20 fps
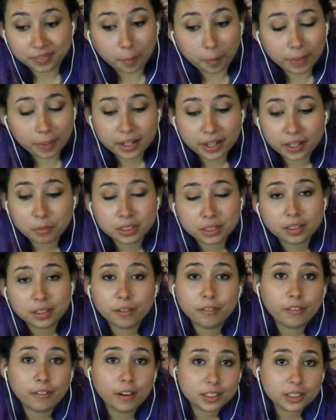Maddie, what the
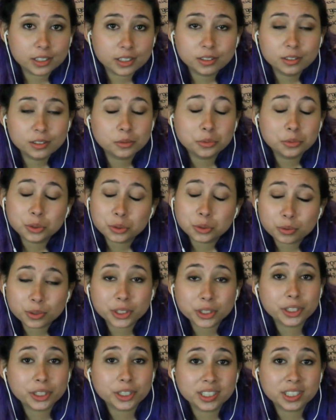fuck? Don't you
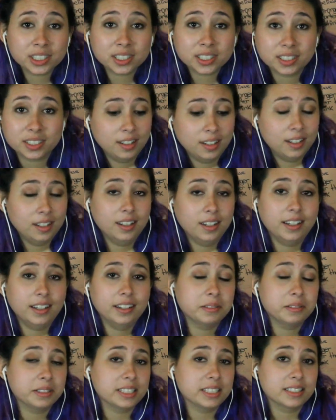learn?
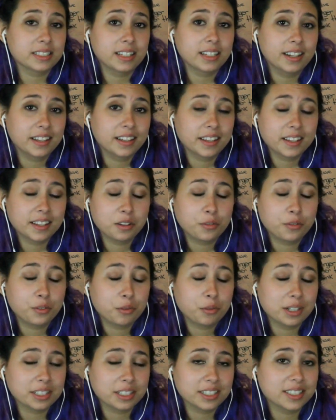Anyways, thank you for
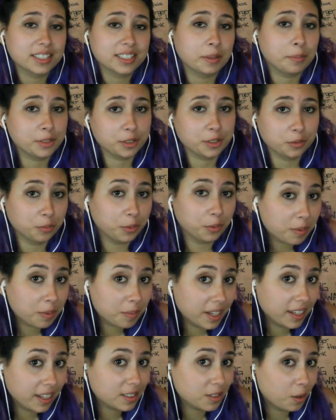watching this episode with
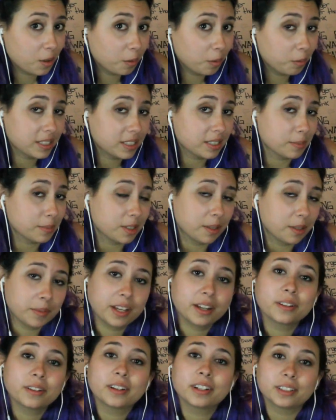me, and as always, I'm Sora
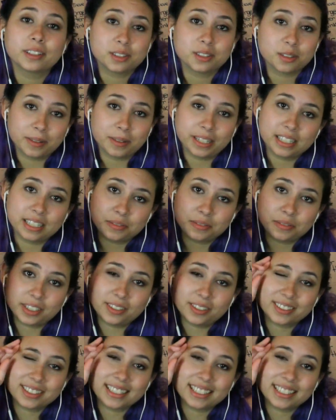Miyano, and I'll see you in my next video.